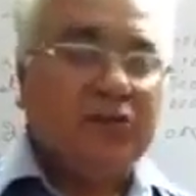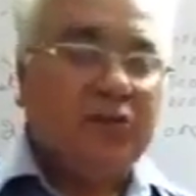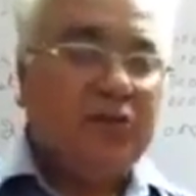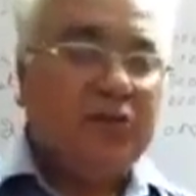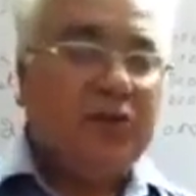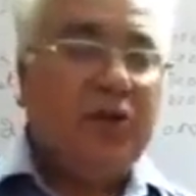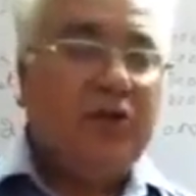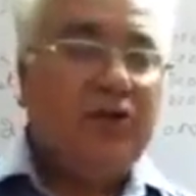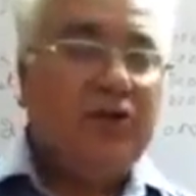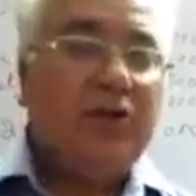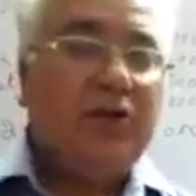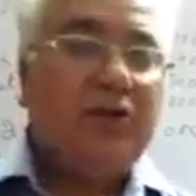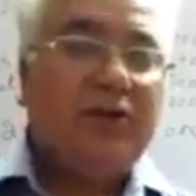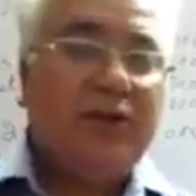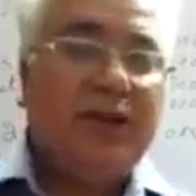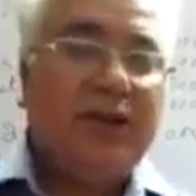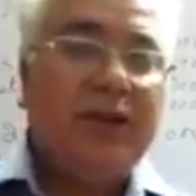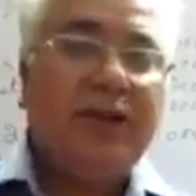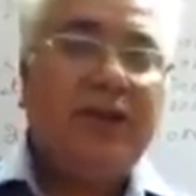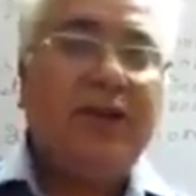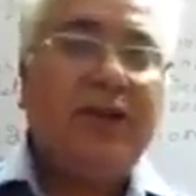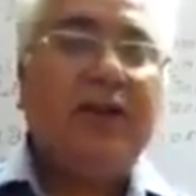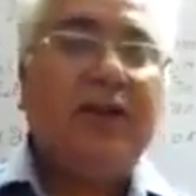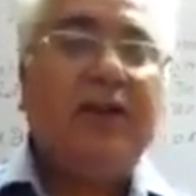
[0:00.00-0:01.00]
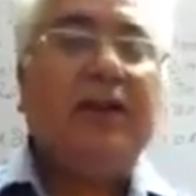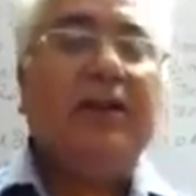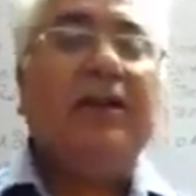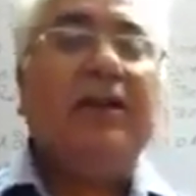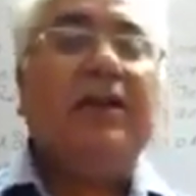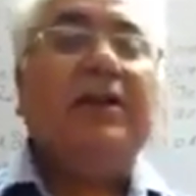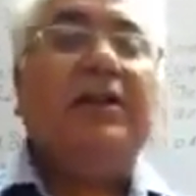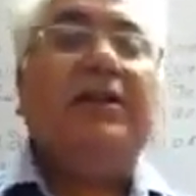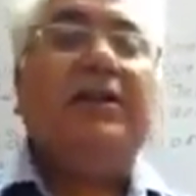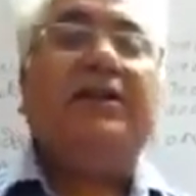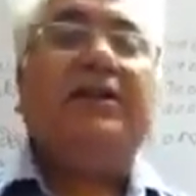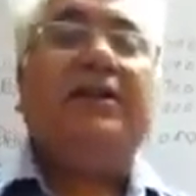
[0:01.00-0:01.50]
So now you are very
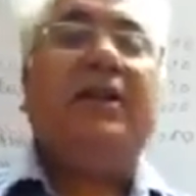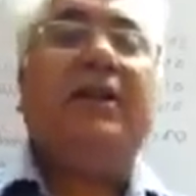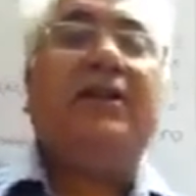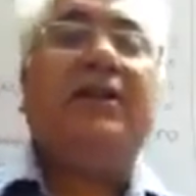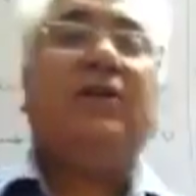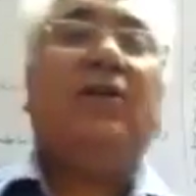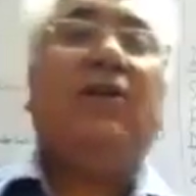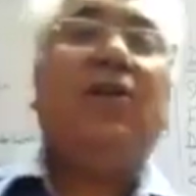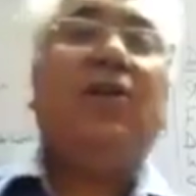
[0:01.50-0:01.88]
clear that